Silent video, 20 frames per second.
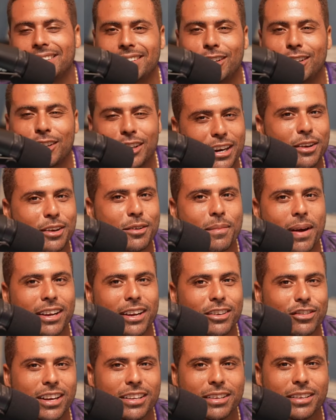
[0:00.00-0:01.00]
Look at you, mate,
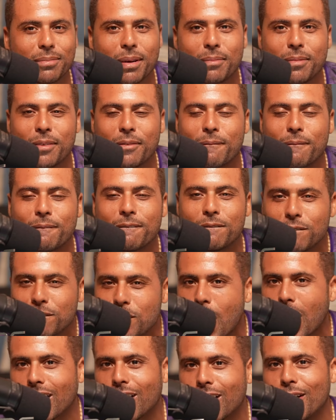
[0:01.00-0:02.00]
trying to make me
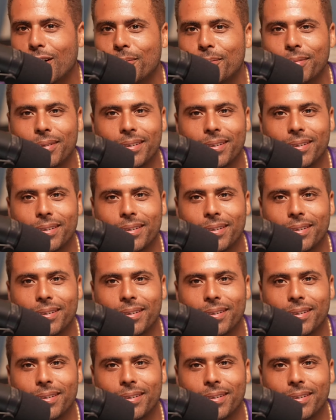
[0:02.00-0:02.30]
up.